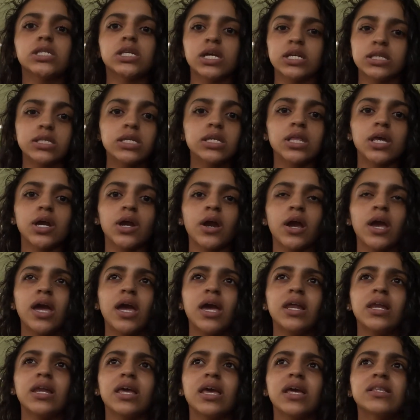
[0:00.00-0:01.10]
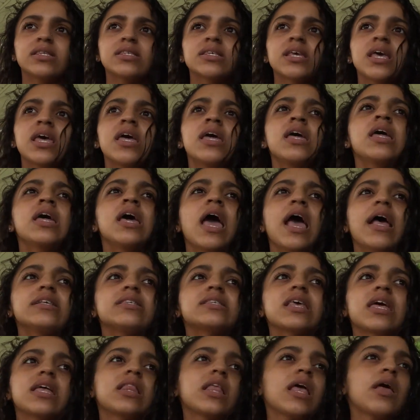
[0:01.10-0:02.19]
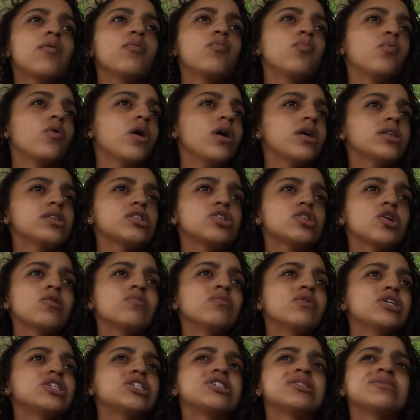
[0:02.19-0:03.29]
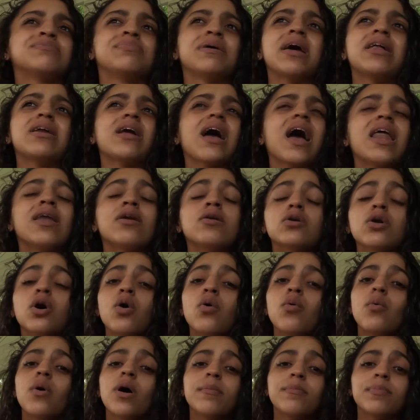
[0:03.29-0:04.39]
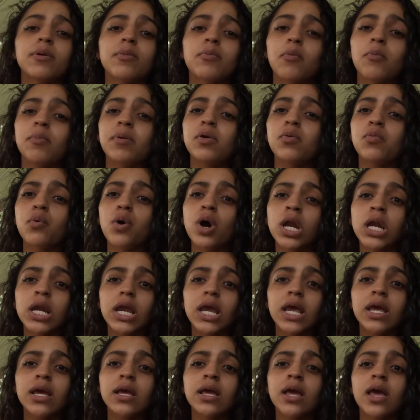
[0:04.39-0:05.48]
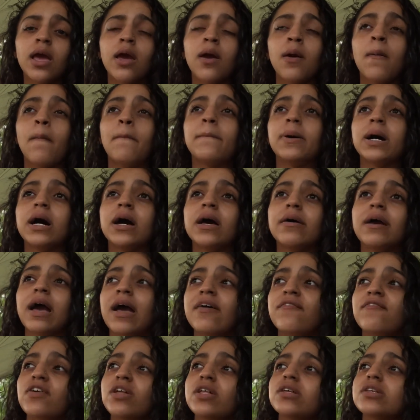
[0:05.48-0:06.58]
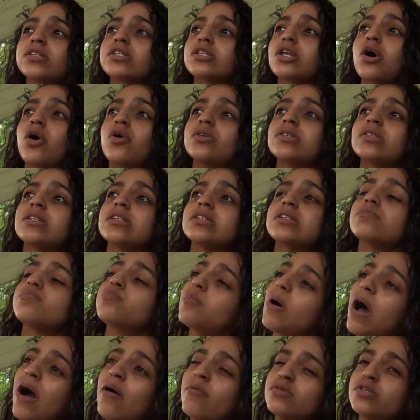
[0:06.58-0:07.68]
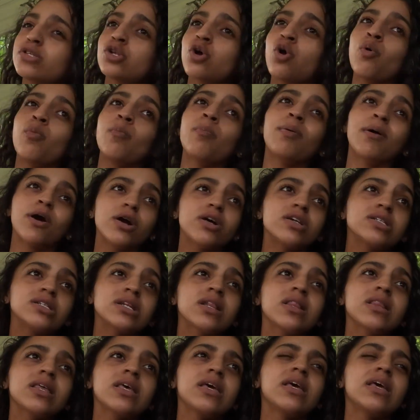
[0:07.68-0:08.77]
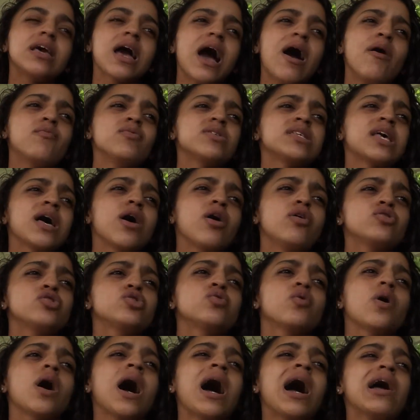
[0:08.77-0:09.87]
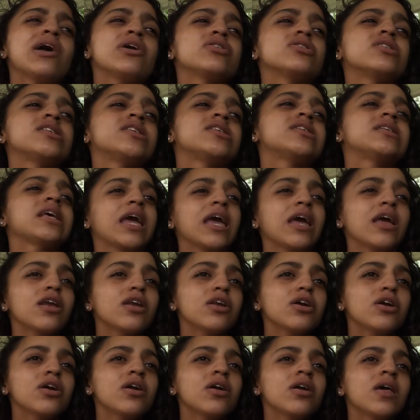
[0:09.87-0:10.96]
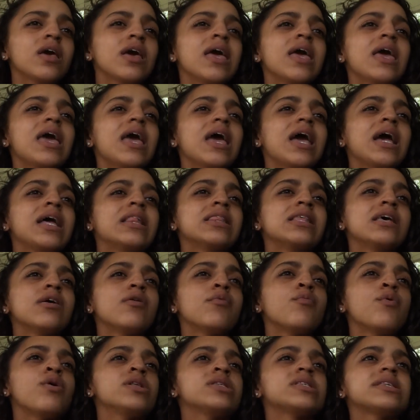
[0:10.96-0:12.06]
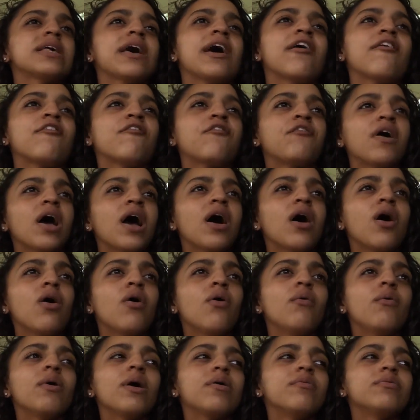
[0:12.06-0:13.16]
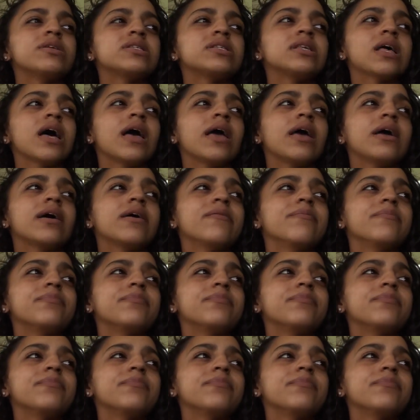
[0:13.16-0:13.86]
get to their head. It's like they want so much better. I don't know what people be wanting, but I feel as though since I was known personally, I was held to a higher standard. And then once that fell, it was like,